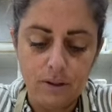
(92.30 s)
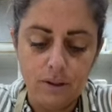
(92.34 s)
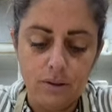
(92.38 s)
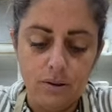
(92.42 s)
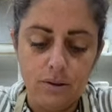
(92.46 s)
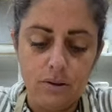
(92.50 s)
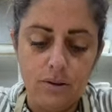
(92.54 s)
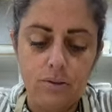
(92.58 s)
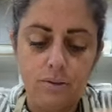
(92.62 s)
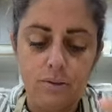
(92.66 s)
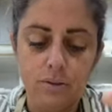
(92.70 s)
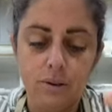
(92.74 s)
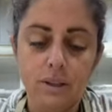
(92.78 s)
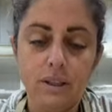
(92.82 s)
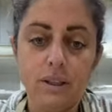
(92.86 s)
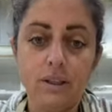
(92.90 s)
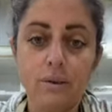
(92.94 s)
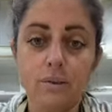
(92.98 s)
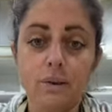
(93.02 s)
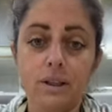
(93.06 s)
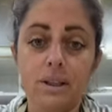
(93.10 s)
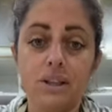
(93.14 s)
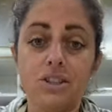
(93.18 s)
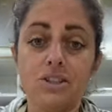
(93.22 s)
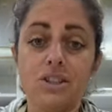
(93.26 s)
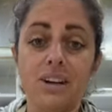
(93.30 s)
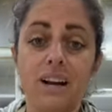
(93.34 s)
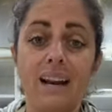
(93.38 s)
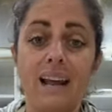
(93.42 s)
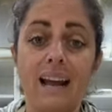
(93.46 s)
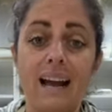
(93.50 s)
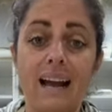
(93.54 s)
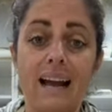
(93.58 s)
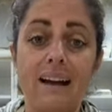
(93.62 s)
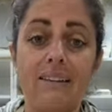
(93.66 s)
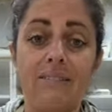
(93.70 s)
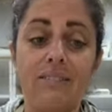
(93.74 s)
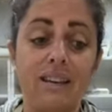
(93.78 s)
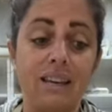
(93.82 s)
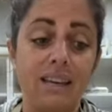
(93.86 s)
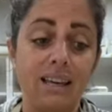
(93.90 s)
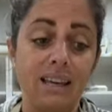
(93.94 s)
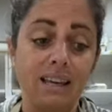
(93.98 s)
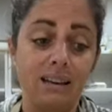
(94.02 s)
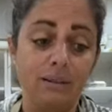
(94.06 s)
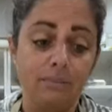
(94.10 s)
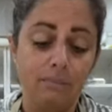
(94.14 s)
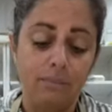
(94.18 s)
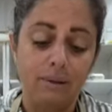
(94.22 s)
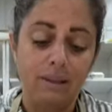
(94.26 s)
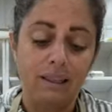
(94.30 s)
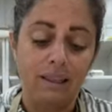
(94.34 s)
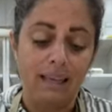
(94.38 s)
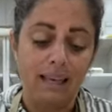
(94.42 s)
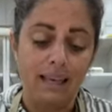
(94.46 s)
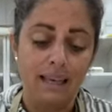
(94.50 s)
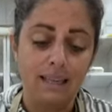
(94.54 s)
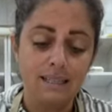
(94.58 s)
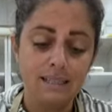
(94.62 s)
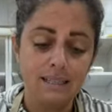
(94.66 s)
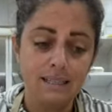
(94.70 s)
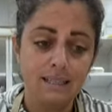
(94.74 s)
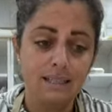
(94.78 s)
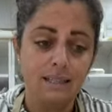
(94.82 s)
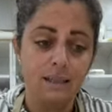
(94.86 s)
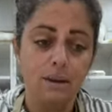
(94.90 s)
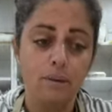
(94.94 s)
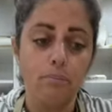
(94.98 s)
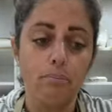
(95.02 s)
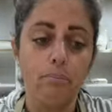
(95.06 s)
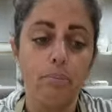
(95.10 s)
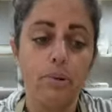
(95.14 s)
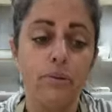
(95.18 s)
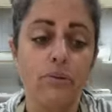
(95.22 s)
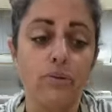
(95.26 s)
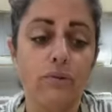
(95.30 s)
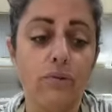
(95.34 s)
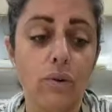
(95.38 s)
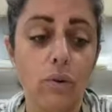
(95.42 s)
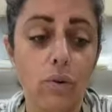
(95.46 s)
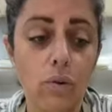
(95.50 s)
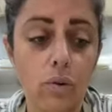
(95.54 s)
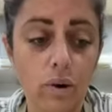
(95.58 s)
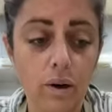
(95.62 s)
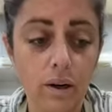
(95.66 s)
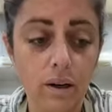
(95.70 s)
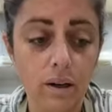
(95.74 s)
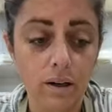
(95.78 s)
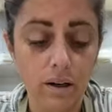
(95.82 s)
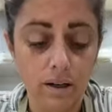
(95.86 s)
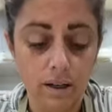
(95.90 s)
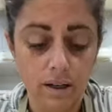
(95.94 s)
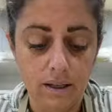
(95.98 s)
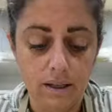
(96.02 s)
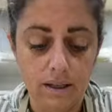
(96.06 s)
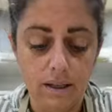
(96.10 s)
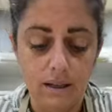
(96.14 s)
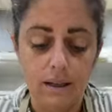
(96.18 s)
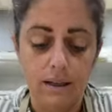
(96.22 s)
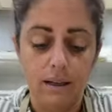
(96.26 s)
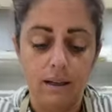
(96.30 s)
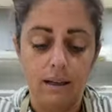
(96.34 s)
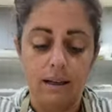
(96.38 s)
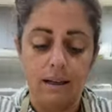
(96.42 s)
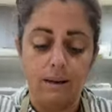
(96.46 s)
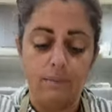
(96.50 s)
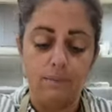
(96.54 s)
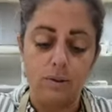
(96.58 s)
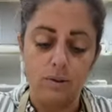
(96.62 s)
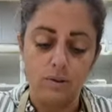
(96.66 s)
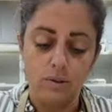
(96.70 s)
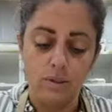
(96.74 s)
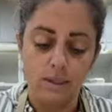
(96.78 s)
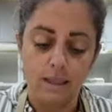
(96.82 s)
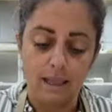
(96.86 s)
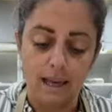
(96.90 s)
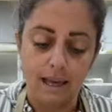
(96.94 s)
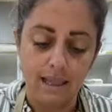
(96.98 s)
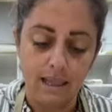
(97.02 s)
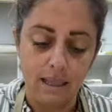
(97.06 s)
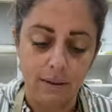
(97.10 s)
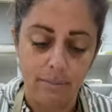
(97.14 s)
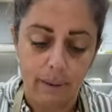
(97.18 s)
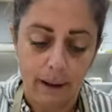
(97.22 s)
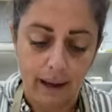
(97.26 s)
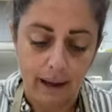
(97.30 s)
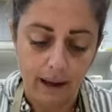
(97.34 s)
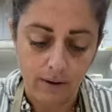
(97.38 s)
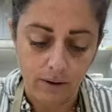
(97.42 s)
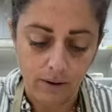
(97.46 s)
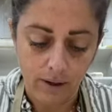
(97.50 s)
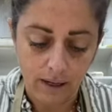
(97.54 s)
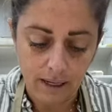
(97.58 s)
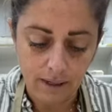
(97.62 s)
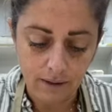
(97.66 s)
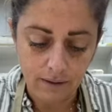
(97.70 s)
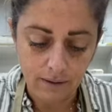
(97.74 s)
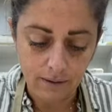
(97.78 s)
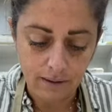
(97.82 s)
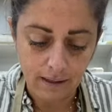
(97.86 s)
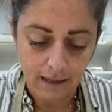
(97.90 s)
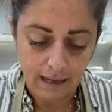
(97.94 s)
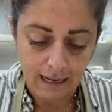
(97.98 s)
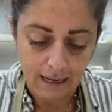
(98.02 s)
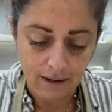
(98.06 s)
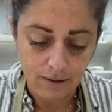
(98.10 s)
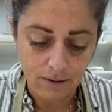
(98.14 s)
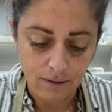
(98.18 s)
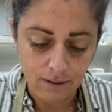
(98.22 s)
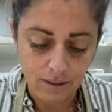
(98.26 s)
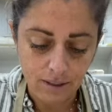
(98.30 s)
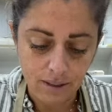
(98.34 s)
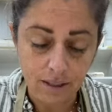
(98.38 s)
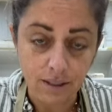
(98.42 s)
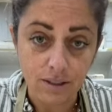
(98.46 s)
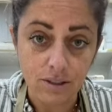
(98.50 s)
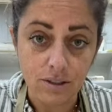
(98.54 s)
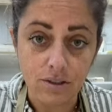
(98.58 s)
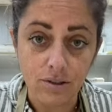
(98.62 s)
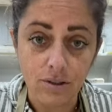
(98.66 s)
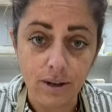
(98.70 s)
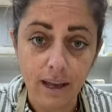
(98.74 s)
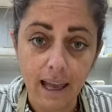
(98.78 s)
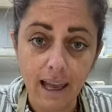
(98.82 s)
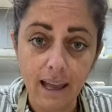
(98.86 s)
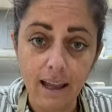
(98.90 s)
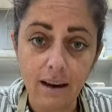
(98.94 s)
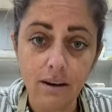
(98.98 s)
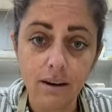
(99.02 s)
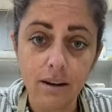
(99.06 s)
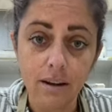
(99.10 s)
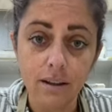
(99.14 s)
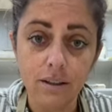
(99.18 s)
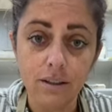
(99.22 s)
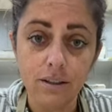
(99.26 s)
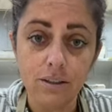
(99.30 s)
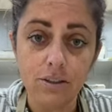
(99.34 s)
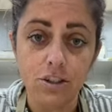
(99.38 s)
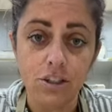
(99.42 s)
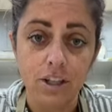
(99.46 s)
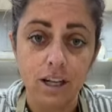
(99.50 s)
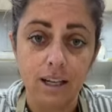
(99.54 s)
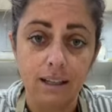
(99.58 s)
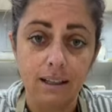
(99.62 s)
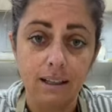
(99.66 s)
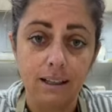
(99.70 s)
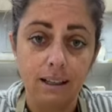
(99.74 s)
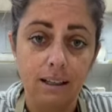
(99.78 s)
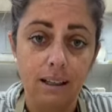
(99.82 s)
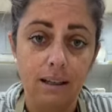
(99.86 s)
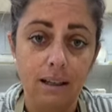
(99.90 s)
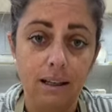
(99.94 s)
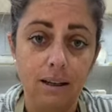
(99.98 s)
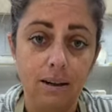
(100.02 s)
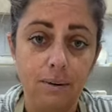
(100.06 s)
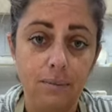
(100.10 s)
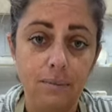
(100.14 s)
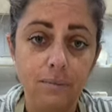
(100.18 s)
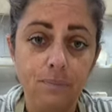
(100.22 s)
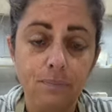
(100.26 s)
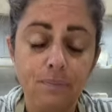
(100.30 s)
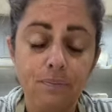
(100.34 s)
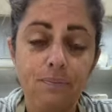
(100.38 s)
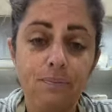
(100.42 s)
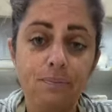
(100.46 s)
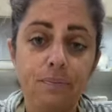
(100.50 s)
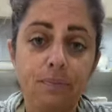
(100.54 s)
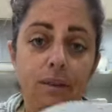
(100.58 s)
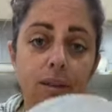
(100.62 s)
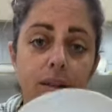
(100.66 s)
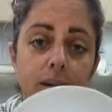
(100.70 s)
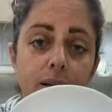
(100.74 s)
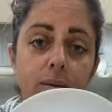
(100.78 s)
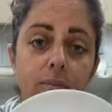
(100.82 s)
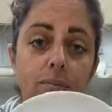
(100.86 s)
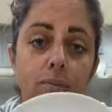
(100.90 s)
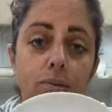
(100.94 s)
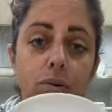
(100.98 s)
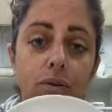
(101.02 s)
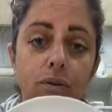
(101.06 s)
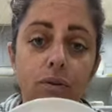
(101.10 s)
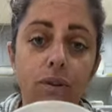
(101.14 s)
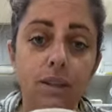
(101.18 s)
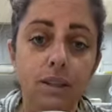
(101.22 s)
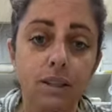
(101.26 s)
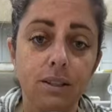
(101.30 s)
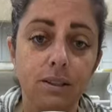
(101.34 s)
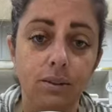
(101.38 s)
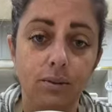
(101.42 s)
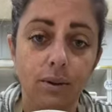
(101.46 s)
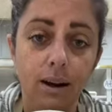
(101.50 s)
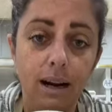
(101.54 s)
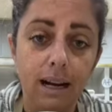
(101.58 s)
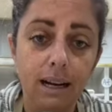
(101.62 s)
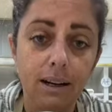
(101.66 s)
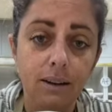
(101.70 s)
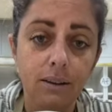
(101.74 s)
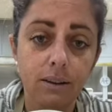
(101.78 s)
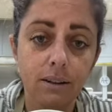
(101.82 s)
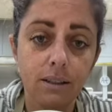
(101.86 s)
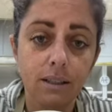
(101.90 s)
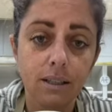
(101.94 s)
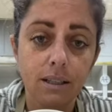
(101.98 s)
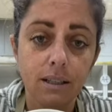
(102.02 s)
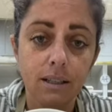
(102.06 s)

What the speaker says: You really want to try to have it in place before you slide the background out, because you can gently move this around,